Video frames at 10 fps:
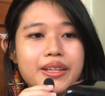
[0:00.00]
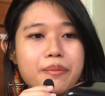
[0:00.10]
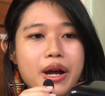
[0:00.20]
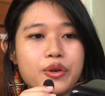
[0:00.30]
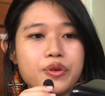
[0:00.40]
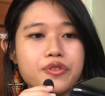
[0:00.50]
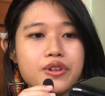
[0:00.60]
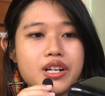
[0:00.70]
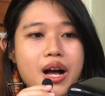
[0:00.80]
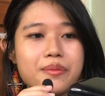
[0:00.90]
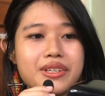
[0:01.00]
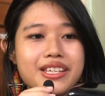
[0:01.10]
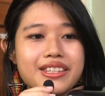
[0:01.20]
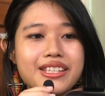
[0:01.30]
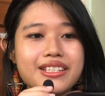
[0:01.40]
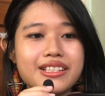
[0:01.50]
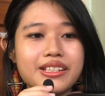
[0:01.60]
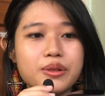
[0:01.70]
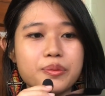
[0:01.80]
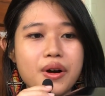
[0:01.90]
The microphone come in this
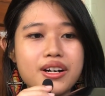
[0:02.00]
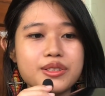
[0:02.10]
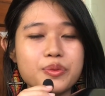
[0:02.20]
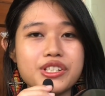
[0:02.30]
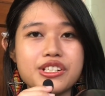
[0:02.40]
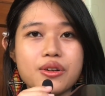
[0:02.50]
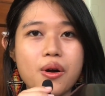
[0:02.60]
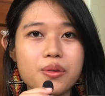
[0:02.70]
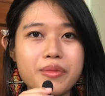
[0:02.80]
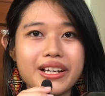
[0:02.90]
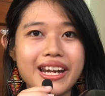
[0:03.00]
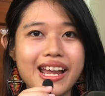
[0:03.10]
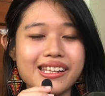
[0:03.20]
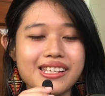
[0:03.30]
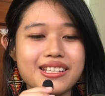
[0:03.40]
little box, which is all magnetic